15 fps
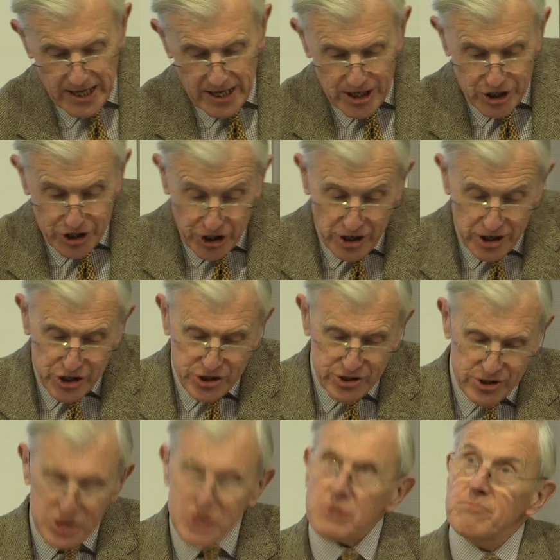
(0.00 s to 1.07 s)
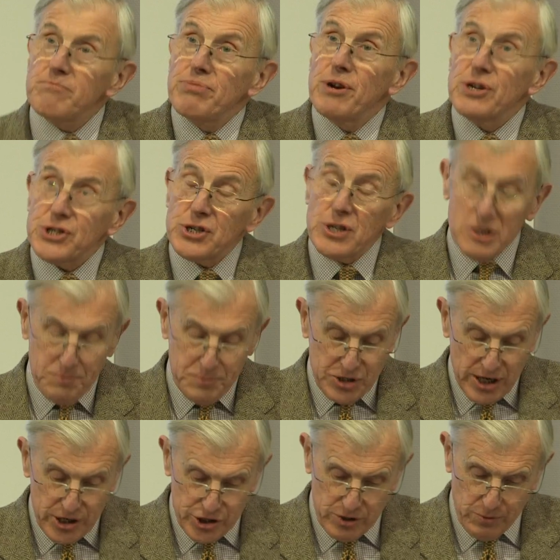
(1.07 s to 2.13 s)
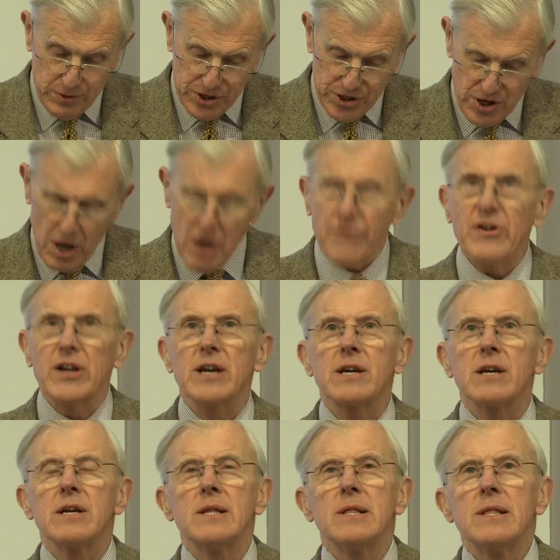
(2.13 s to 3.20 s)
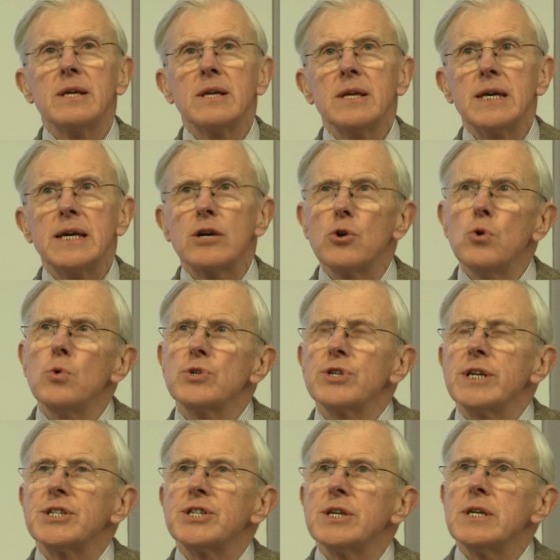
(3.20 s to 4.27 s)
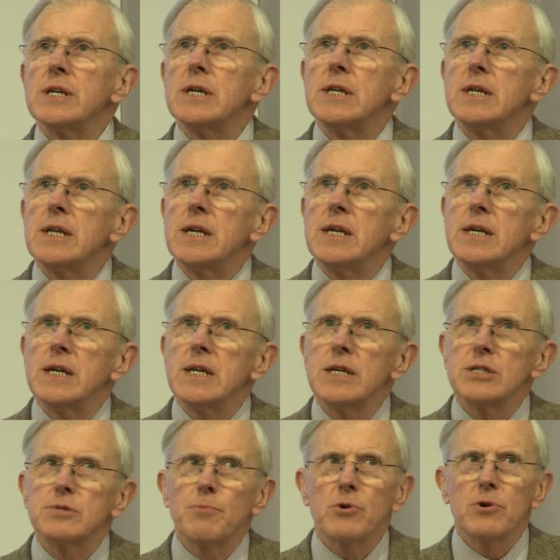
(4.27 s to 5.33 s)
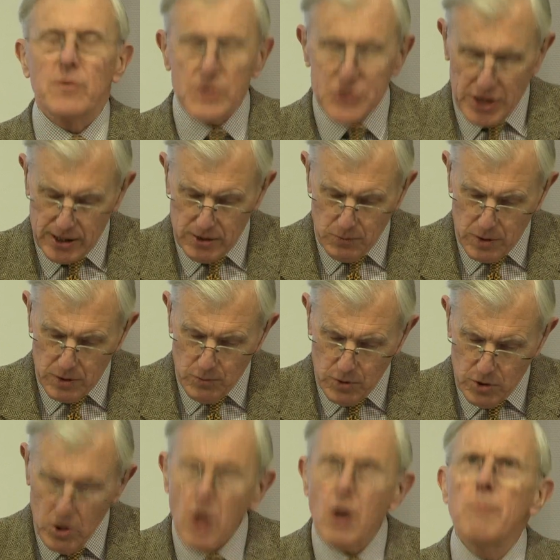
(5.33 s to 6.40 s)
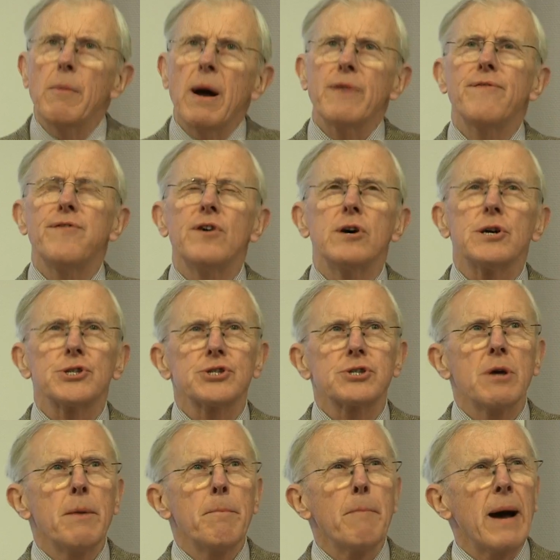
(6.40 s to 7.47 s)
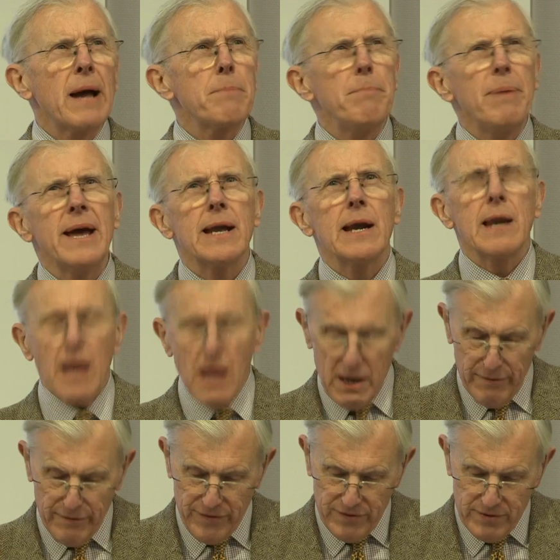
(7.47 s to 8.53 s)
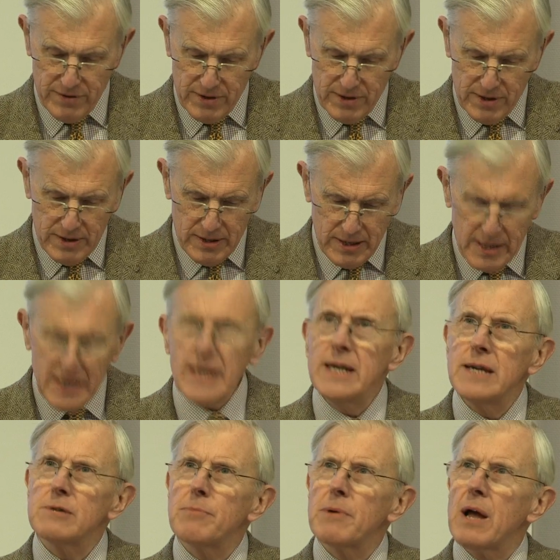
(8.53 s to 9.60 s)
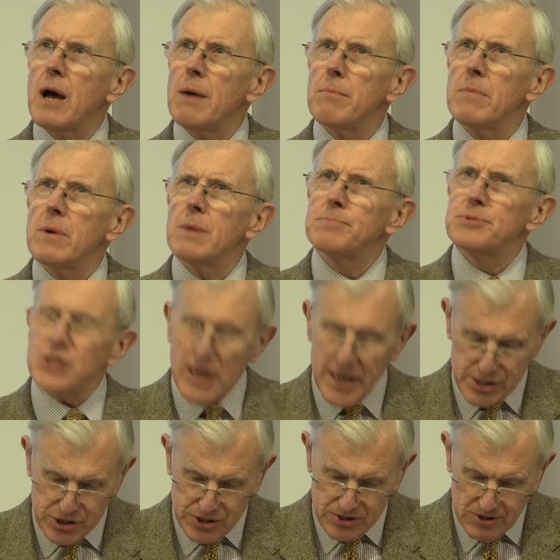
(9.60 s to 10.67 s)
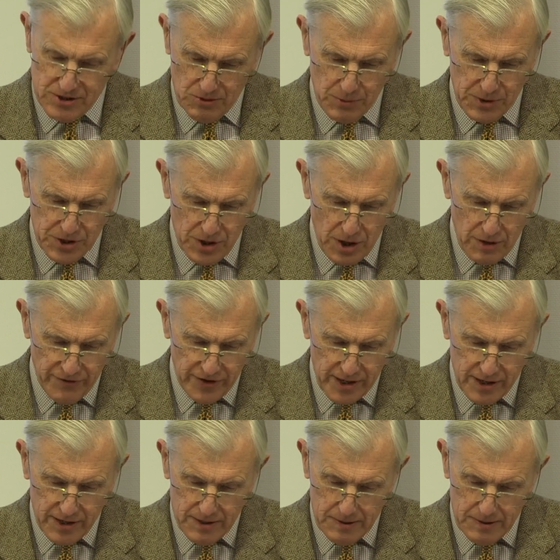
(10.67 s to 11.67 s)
Churchill's personal obsession with Narvik, he called it in his book on the Second World War, my pet love. He had become obsessed with Narvik.